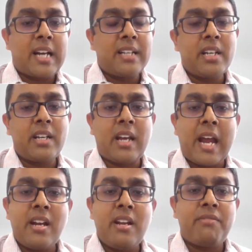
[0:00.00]
I think
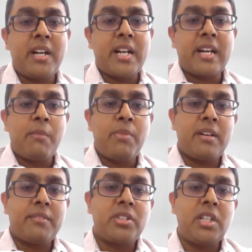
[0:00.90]
any fintech,
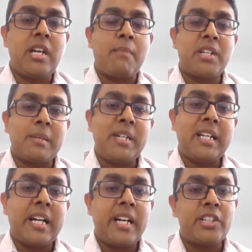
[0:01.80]
NBFC,
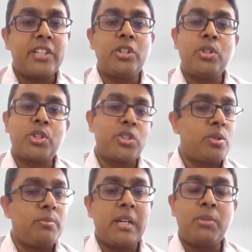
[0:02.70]
MSME lending institution
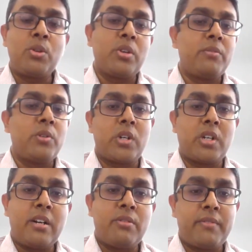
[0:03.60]
should be able to give you a
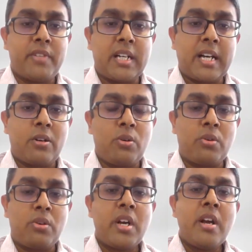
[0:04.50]
10 to 15 lakh
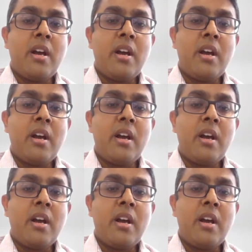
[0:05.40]
loan.